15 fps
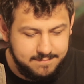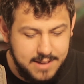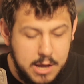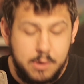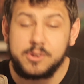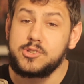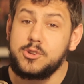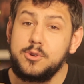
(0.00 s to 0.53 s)

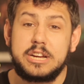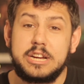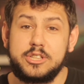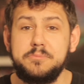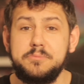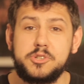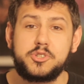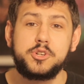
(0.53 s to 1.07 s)
It was too good
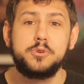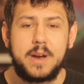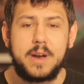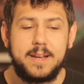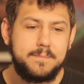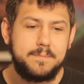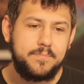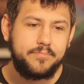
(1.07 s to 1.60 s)
to be true,
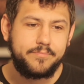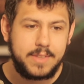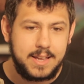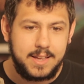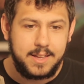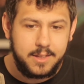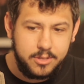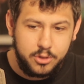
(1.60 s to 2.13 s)
right?
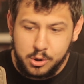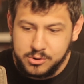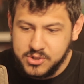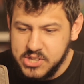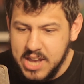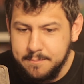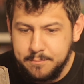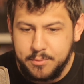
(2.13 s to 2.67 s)
those
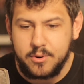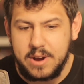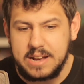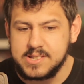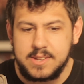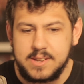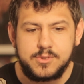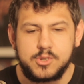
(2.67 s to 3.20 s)
same
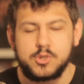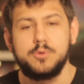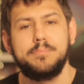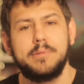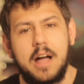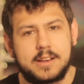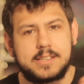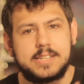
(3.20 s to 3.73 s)
progressives who
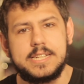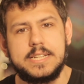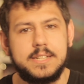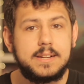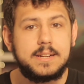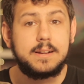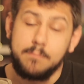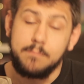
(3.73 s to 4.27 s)
blocked
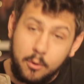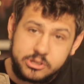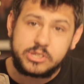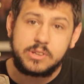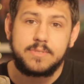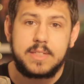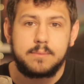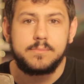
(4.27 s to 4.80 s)
it, most
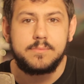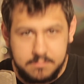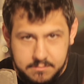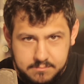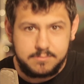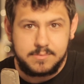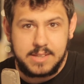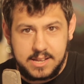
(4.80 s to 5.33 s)
of them,
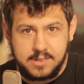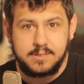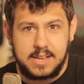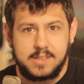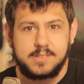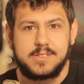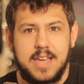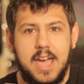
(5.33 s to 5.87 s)

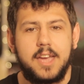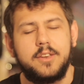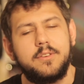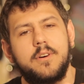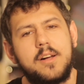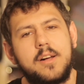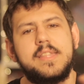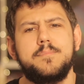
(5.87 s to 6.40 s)
they stayed
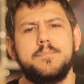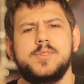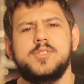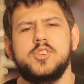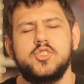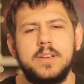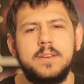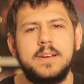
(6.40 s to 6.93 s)
on that
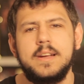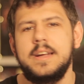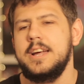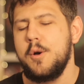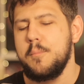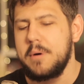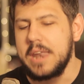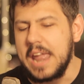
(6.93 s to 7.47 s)
position. But